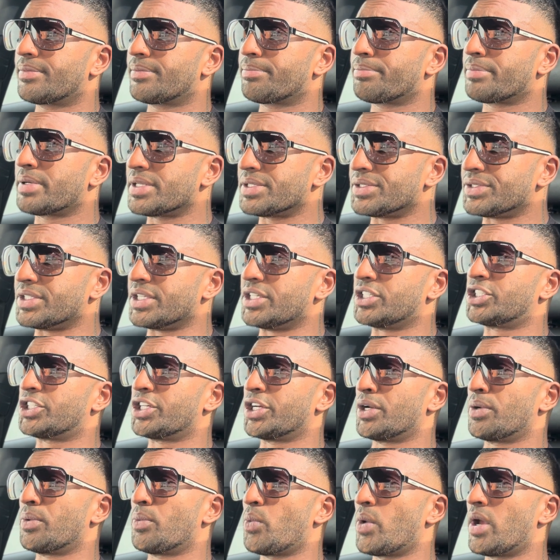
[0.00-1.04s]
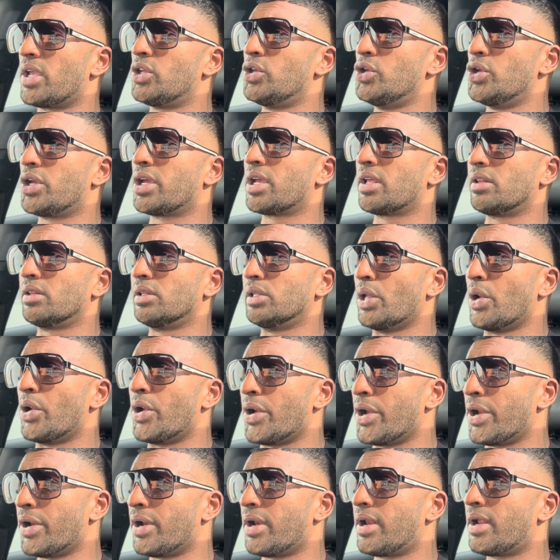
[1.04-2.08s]
position where you can
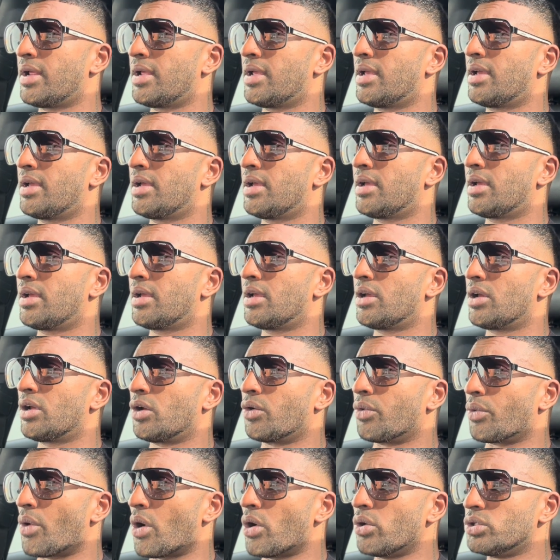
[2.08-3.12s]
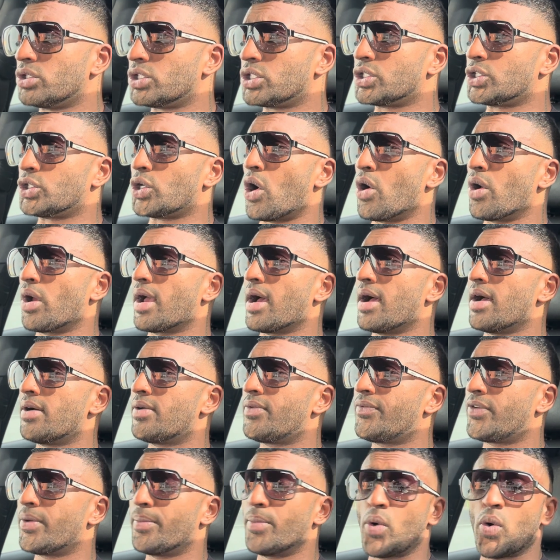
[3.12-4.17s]
learn, grow stronger
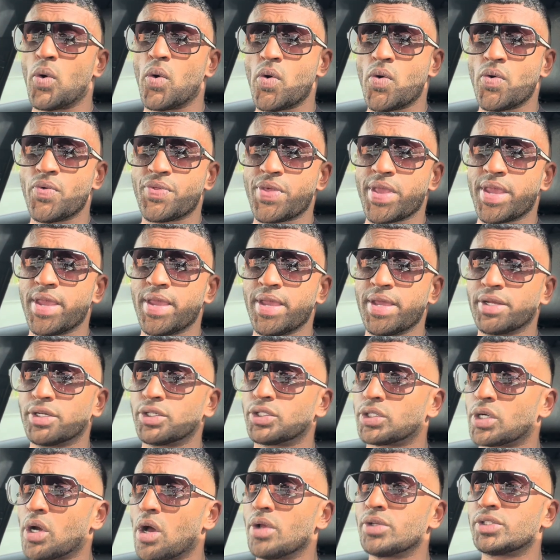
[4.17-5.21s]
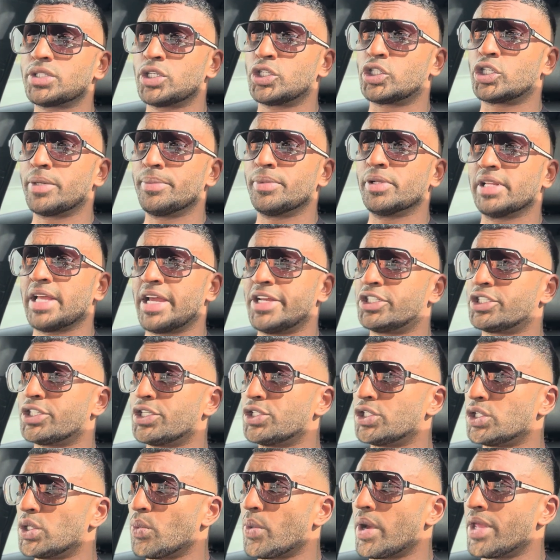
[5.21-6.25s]
from all the trials and
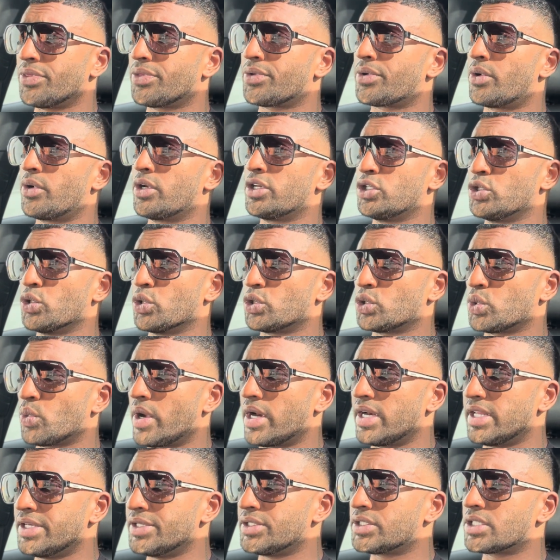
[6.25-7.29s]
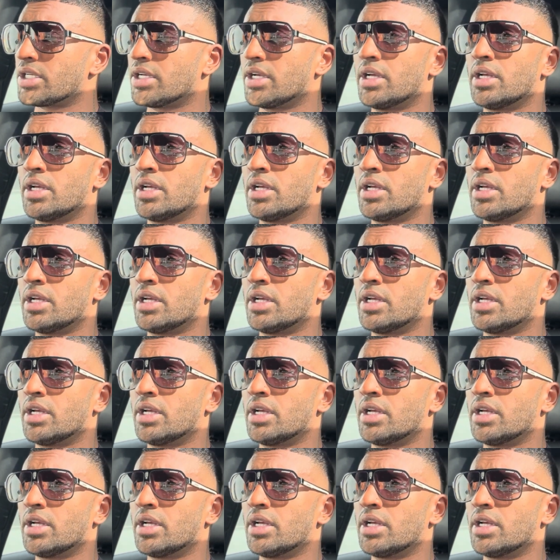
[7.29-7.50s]
tribulations you went through in your 20s